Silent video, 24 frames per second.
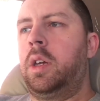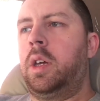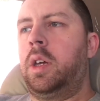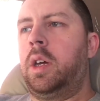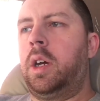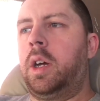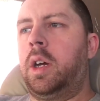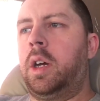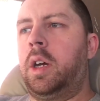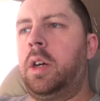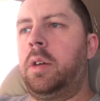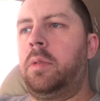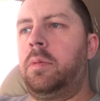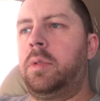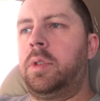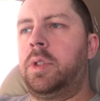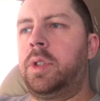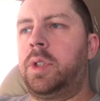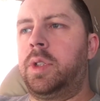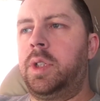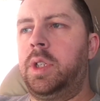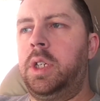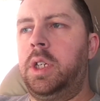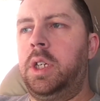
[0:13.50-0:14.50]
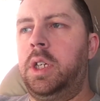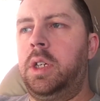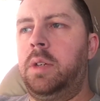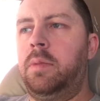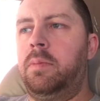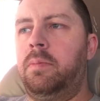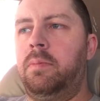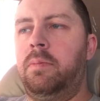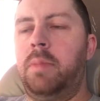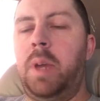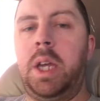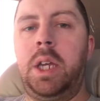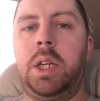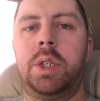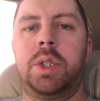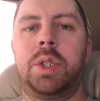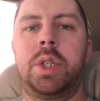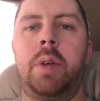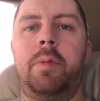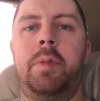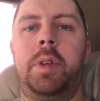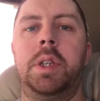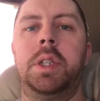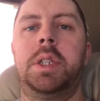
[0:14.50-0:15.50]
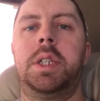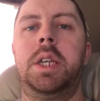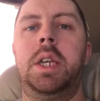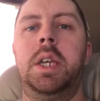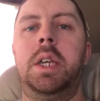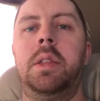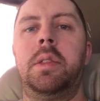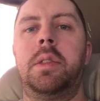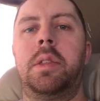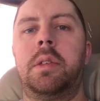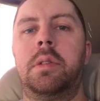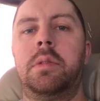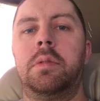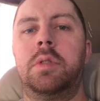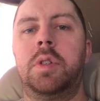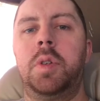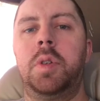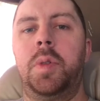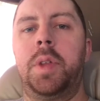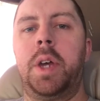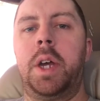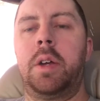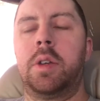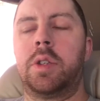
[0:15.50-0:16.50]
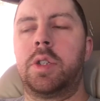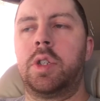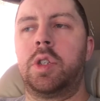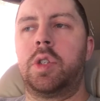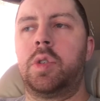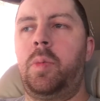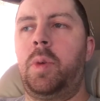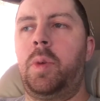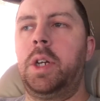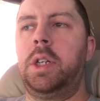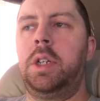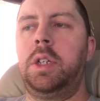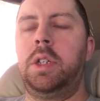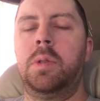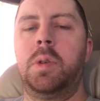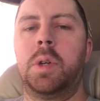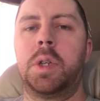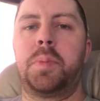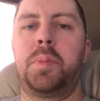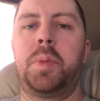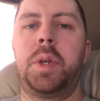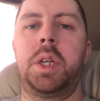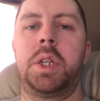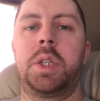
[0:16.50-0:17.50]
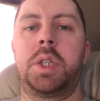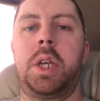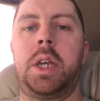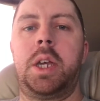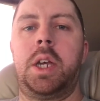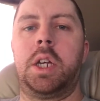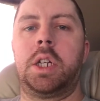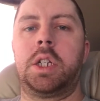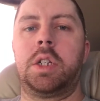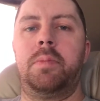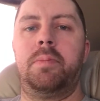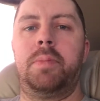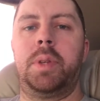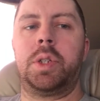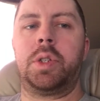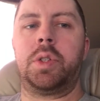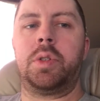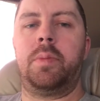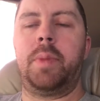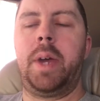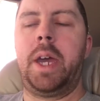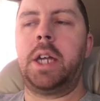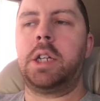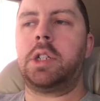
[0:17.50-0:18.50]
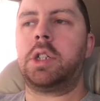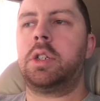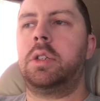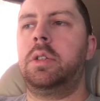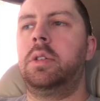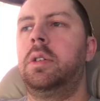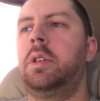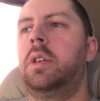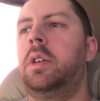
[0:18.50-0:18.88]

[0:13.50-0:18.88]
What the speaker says: It was the May 17th, 2020 USPSA Action Pistol Match.